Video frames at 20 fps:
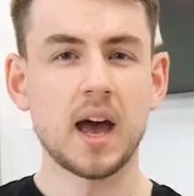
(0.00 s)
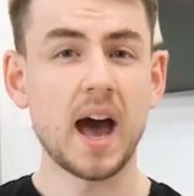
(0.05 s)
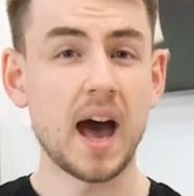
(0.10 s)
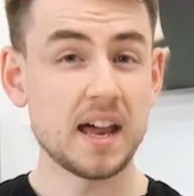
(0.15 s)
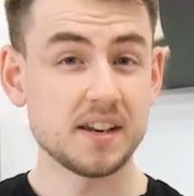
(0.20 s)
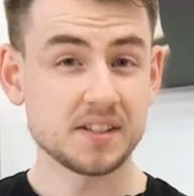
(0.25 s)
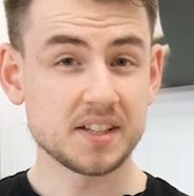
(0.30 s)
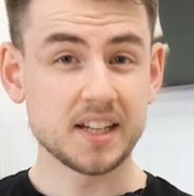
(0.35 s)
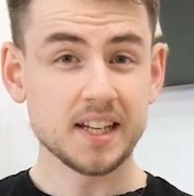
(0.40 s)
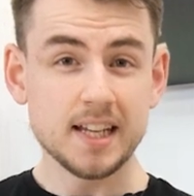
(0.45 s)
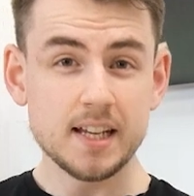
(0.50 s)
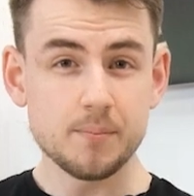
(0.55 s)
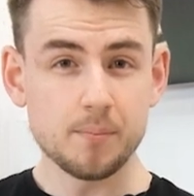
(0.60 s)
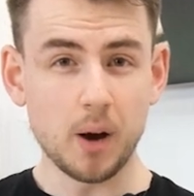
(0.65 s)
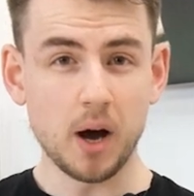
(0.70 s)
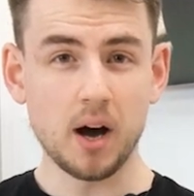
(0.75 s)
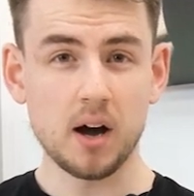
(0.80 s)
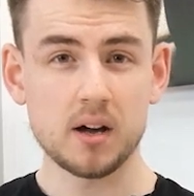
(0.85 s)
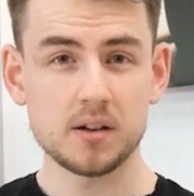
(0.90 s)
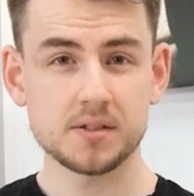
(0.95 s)
and key
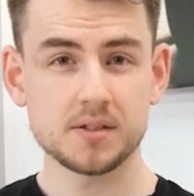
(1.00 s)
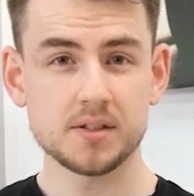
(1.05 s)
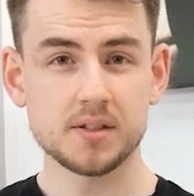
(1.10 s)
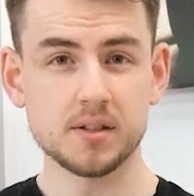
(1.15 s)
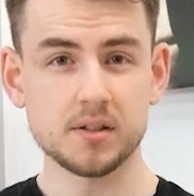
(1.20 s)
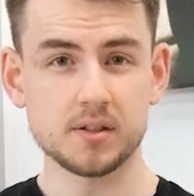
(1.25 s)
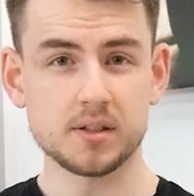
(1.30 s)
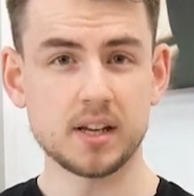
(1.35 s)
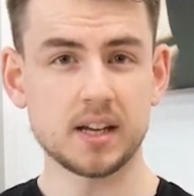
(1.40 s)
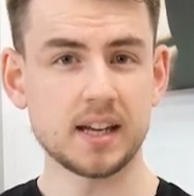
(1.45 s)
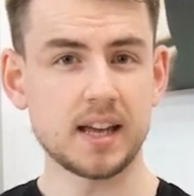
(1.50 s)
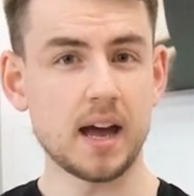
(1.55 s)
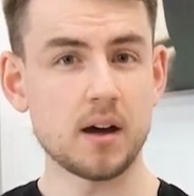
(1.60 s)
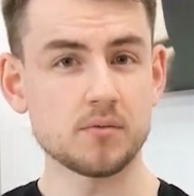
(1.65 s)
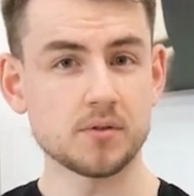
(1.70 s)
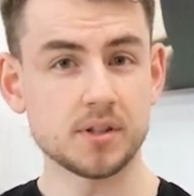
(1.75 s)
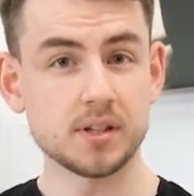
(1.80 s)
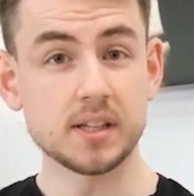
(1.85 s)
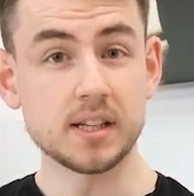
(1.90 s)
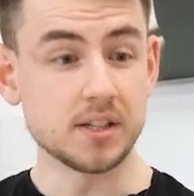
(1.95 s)
parts that
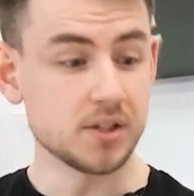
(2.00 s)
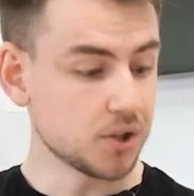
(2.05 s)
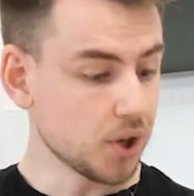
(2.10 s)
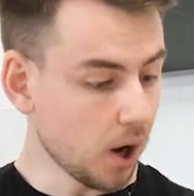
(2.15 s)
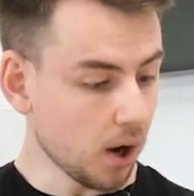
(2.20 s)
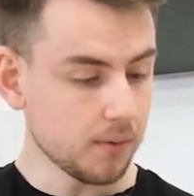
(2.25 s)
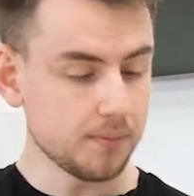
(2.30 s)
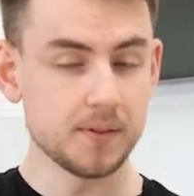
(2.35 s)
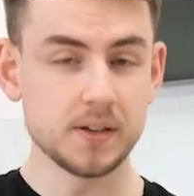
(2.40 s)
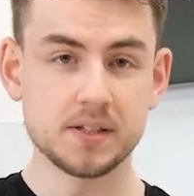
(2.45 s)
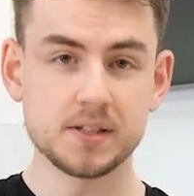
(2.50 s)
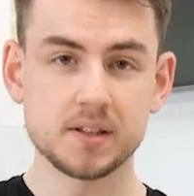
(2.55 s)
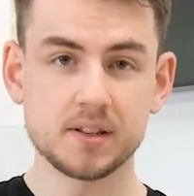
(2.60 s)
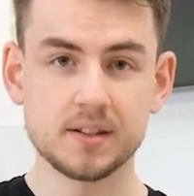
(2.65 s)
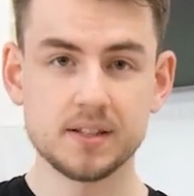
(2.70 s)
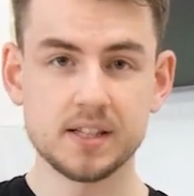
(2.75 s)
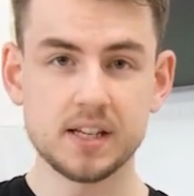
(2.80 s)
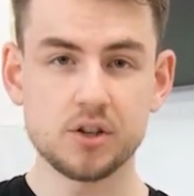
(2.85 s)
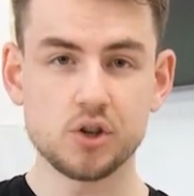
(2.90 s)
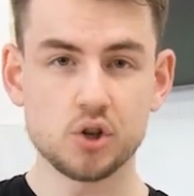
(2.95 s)
encounter the toughest
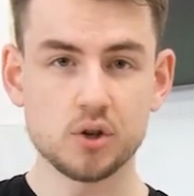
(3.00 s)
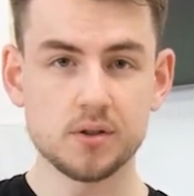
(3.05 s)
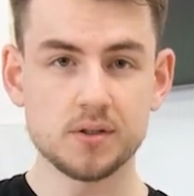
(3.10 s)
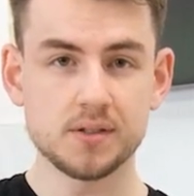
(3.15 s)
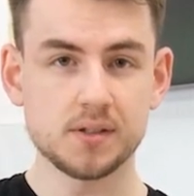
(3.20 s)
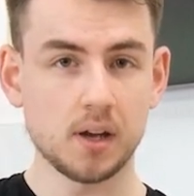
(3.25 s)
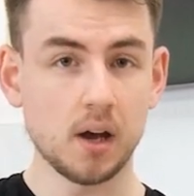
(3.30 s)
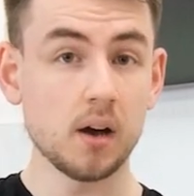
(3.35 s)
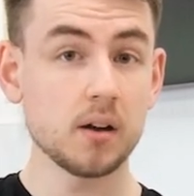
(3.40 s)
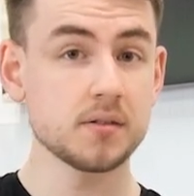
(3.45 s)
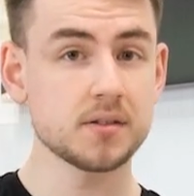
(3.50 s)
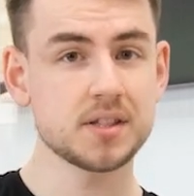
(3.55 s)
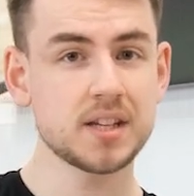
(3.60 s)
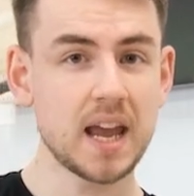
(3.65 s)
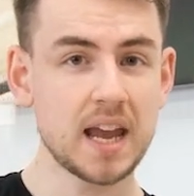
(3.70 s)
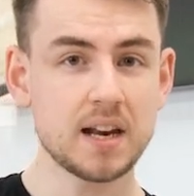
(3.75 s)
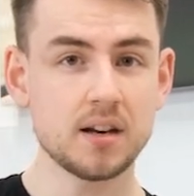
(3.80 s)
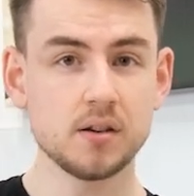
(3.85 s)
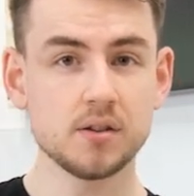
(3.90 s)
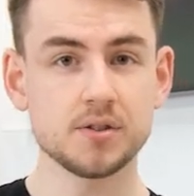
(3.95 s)
conditions are
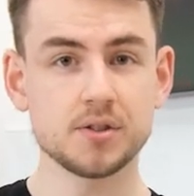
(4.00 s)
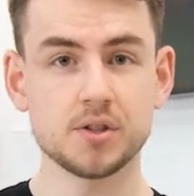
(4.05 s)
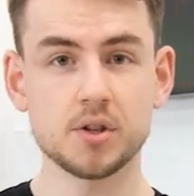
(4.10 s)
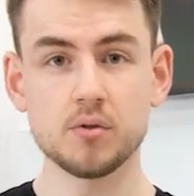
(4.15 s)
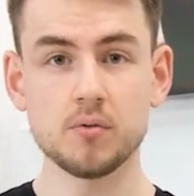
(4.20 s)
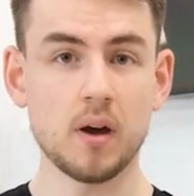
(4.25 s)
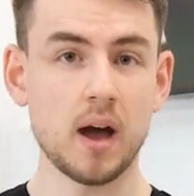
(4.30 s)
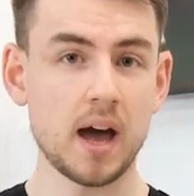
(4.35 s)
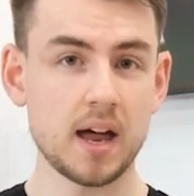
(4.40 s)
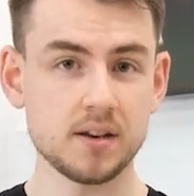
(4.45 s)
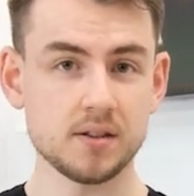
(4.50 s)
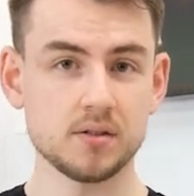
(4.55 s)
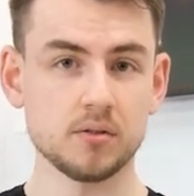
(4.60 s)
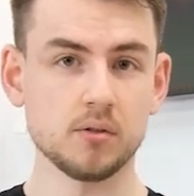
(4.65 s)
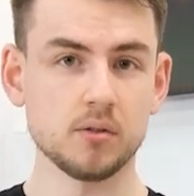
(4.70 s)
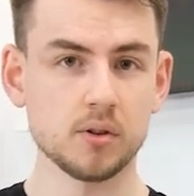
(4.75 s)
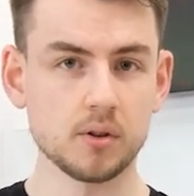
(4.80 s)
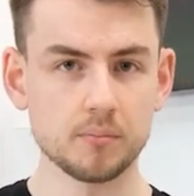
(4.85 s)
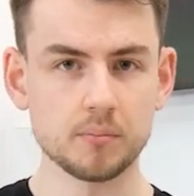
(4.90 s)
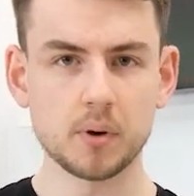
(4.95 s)
tailored to
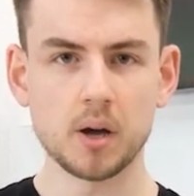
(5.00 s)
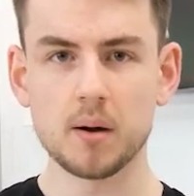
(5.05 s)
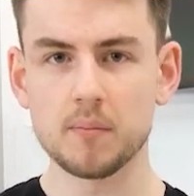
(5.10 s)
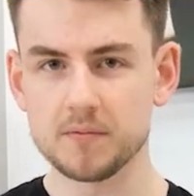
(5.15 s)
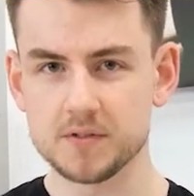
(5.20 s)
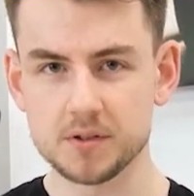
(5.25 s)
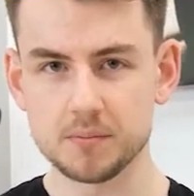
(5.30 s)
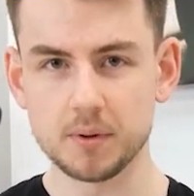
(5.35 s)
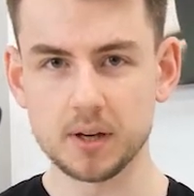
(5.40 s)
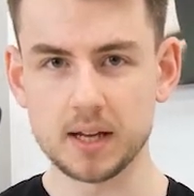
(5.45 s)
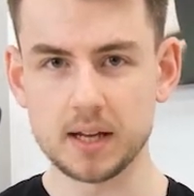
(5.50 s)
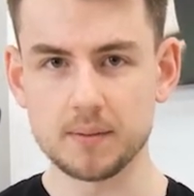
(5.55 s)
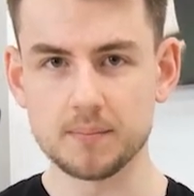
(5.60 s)
handle them comfortably.